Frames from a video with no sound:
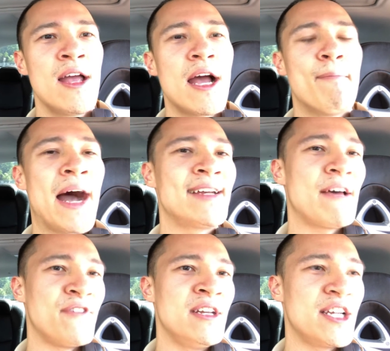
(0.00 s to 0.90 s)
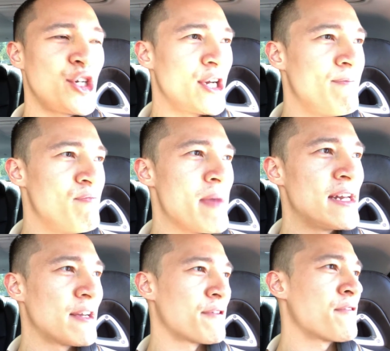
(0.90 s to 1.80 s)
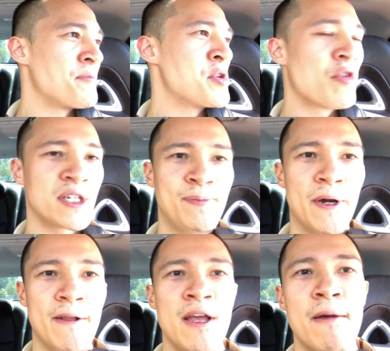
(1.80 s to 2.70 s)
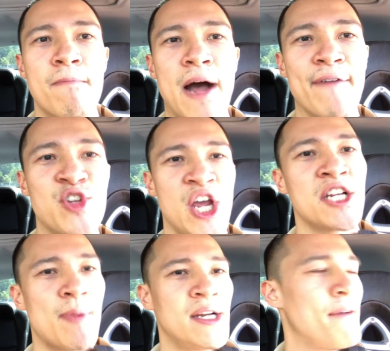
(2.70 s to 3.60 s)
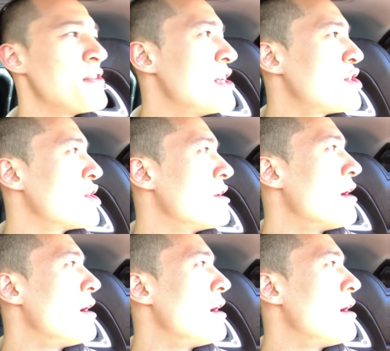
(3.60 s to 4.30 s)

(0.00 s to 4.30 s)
My definition may differ from yours, but I've changed my definition.